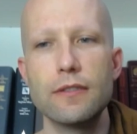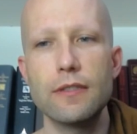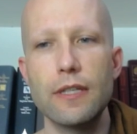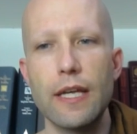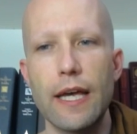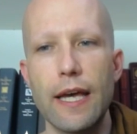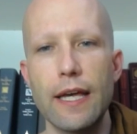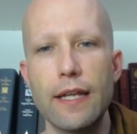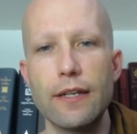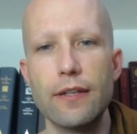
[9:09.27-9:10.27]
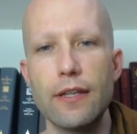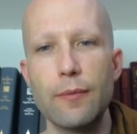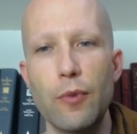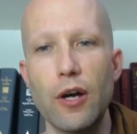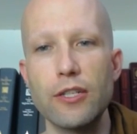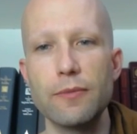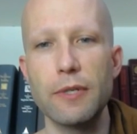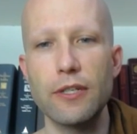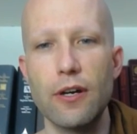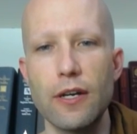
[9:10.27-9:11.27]
and the proximate
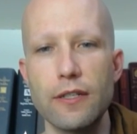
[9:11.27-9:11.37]
cause.